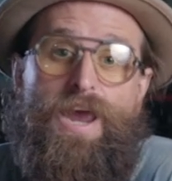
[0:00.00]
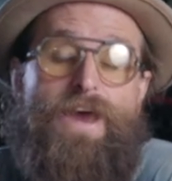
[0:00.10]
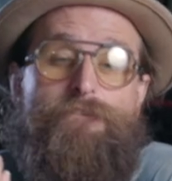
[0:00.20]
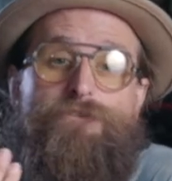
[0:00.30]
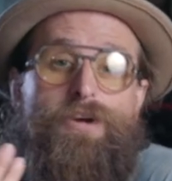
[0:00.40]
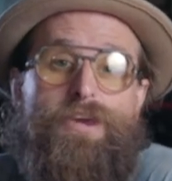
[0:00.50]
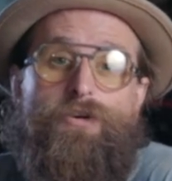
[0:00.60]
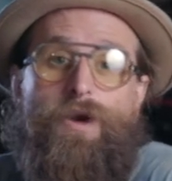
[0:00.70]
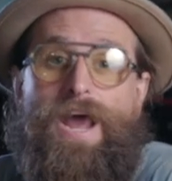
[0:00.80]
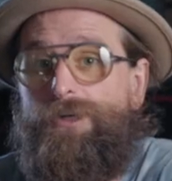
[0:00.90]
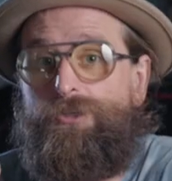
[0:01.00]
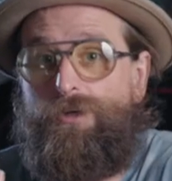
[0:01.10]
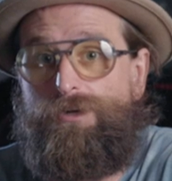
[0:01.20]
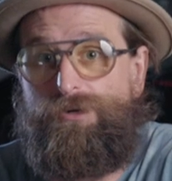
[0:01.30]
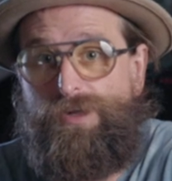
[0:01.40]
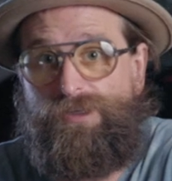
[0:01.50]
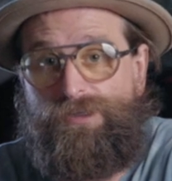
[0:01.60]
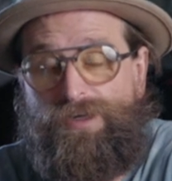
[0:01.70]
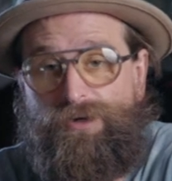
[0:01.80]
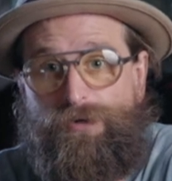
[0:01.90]
Every interaction on your daily
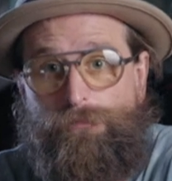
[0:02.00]
carry